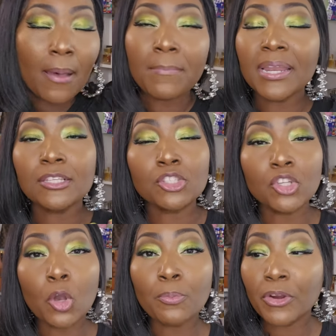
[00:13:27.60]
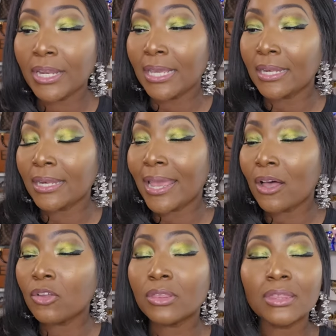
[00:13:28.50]
but it's so pretty.
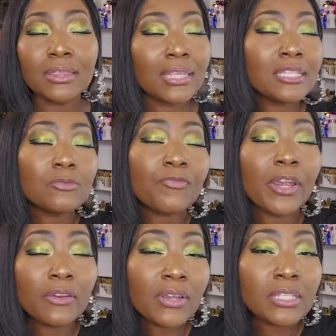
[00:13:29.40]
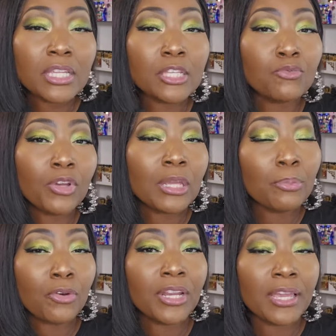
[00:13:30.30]
Now, this fragrance is really
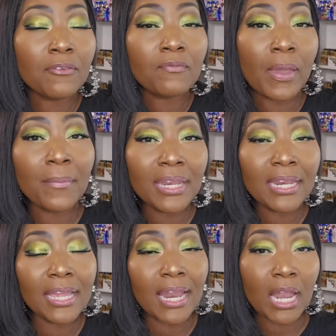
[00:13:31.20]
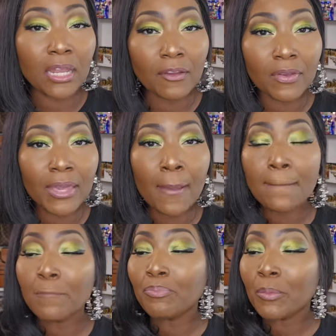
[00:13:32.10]
pretty and feminine and I love it,
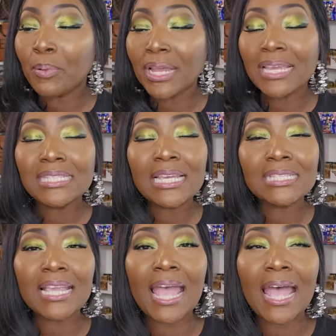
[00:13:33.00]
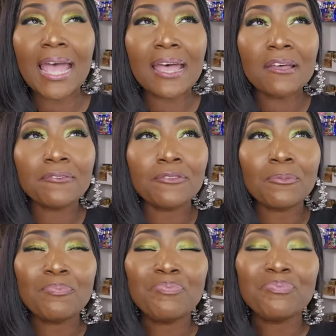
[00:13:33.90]
but it doesn't
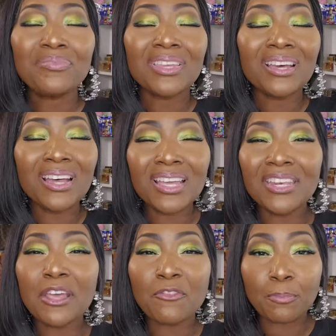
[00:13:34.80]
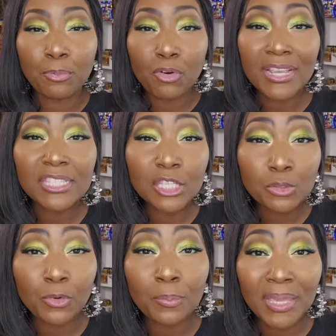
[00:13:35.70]
have enough
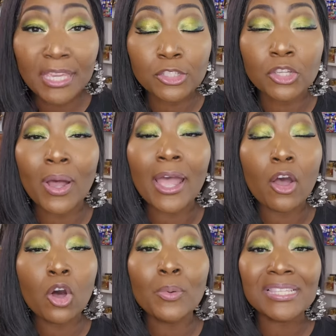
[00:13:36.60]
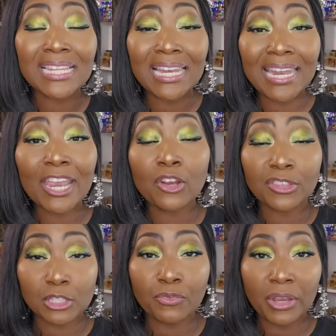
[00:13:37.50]
presence for me so I always layer
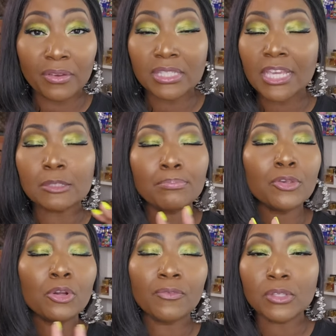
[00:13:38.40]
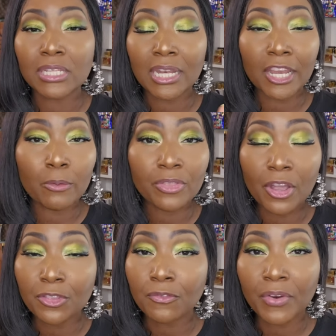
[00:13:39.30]
this fragrance it's beautiful to layer with
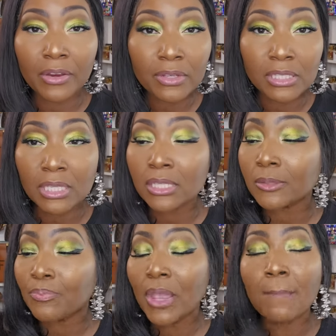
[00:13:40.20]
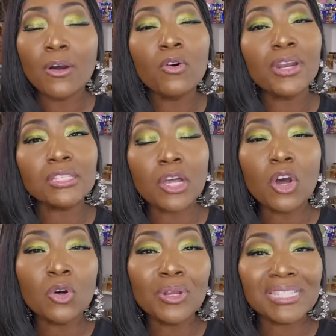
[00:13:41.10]
other fragrances but on its
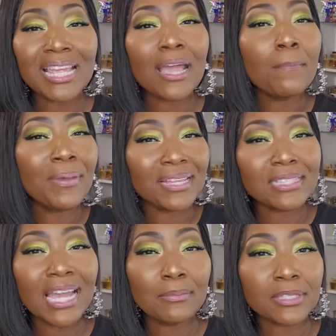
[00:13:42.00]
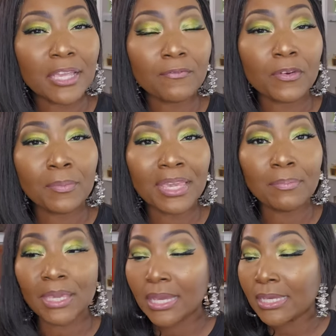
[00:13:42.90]
own it's like a bedtime scent for me
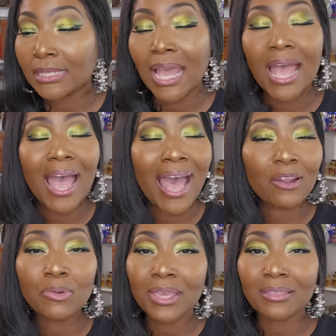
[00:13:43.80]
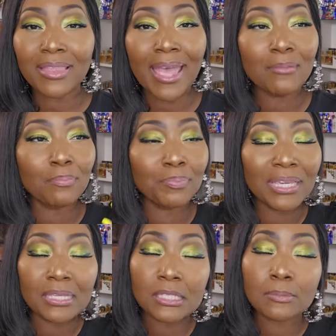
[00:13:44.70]
because I don't get that
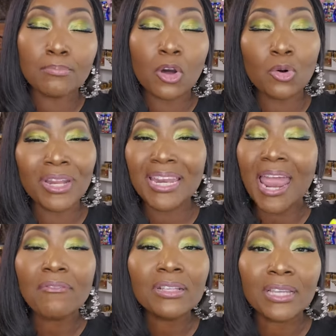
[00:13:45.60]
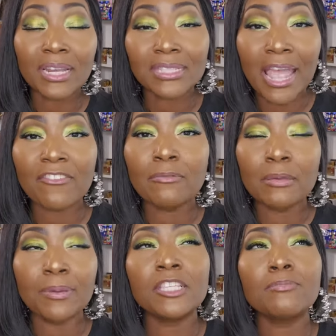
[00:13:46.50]
beast mode and everything doesn't have to
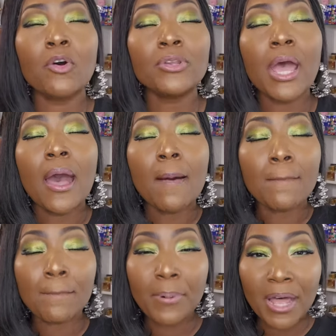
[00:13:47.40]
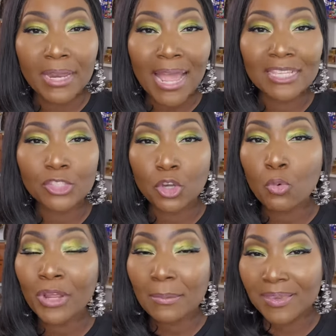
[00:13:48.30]
be beast mode but I
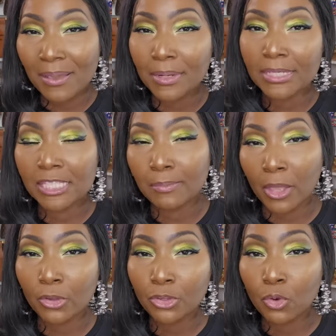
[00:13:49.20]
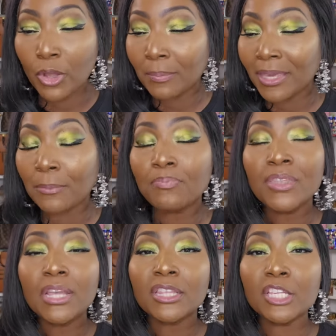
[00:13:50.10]
still want to be able to smell you on me
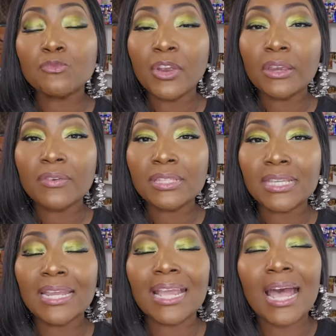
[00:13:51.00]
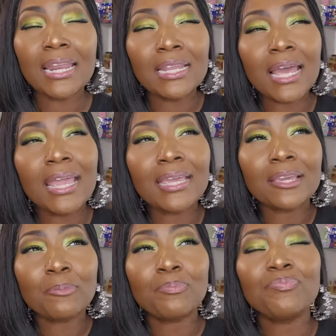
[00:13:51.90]
this fragrance it kind of
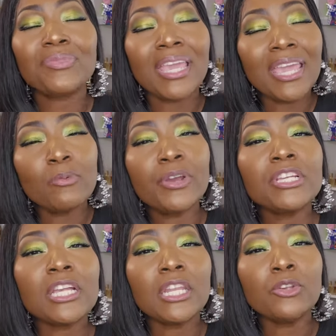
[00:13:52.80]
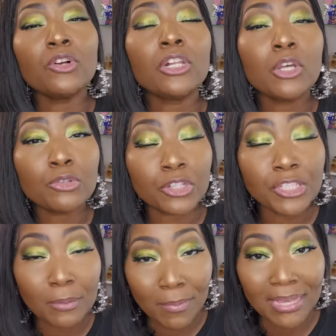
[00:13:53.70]
like it wears a little closer
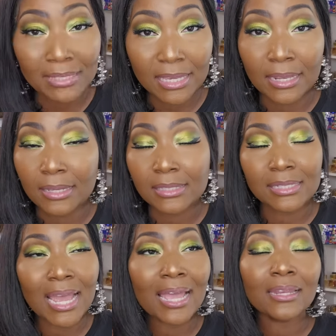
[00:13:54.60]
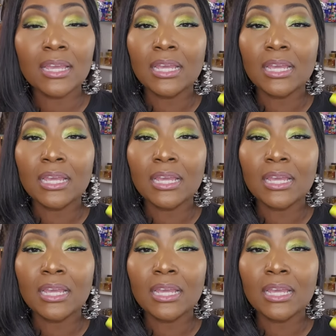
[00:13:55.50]
to my skin it's not